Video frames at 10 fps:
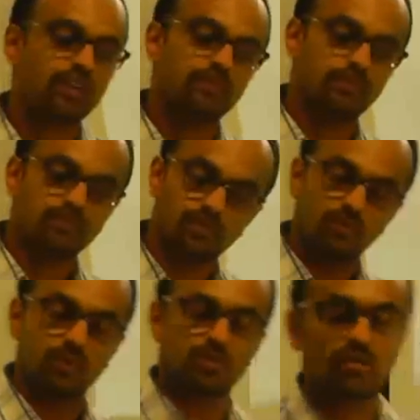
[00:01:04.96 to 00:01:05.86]
in
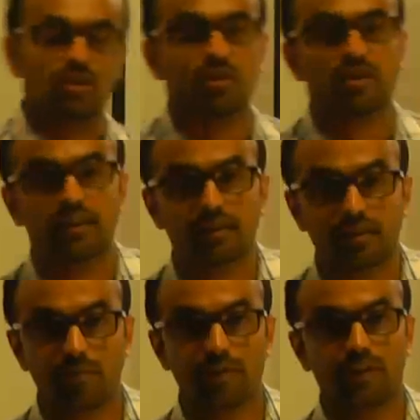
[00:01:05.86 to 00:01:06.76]
what is called written
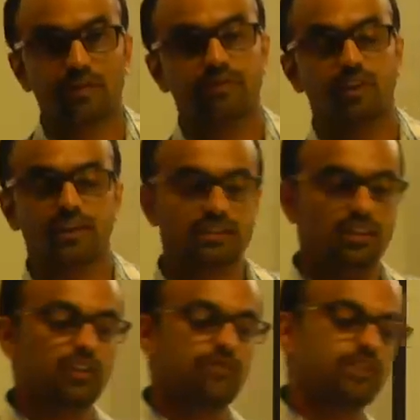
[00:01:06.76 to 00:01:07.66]
communication. We'll
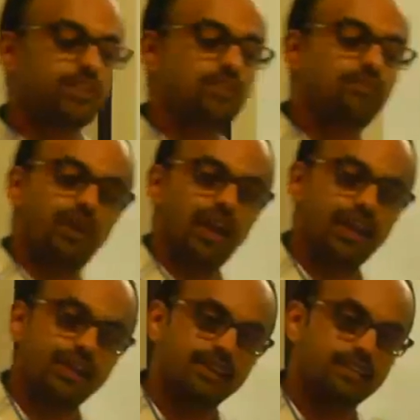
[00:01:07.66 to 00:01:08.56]
start with
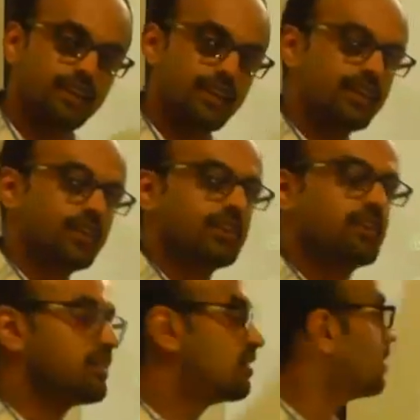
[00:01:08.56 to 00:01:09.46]
planning the letter.
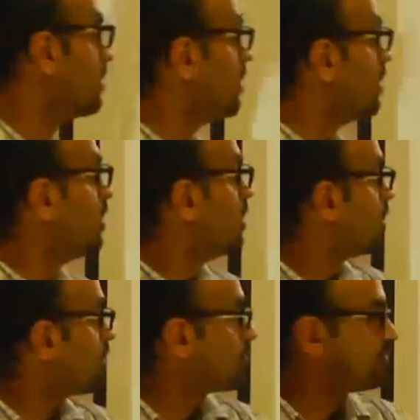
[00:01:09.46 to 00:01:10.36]

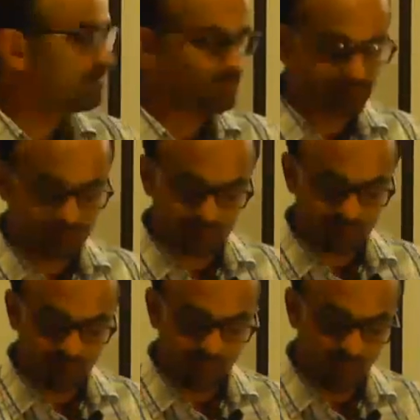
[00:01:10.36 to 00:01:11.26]
Now,
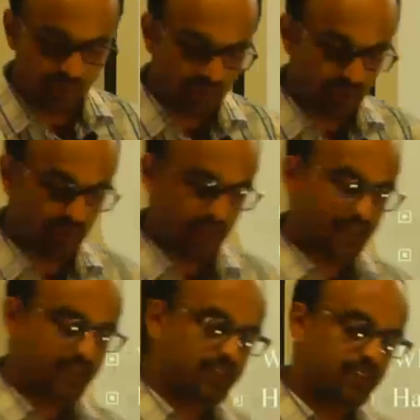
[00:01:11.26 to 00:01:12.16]
a
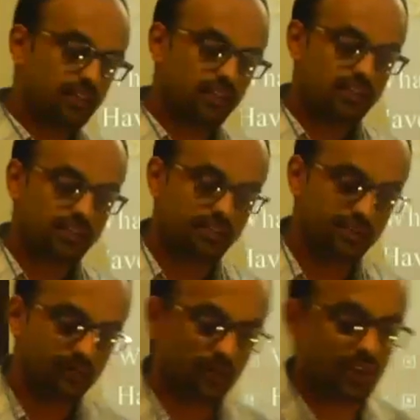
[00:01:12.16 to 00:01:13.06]
letter
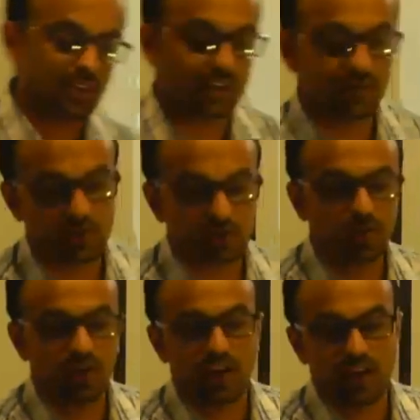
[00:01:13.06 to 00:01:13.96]
is one thing which
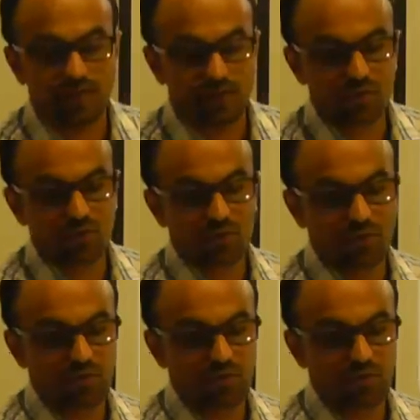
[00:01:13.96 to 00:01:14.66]
you will have to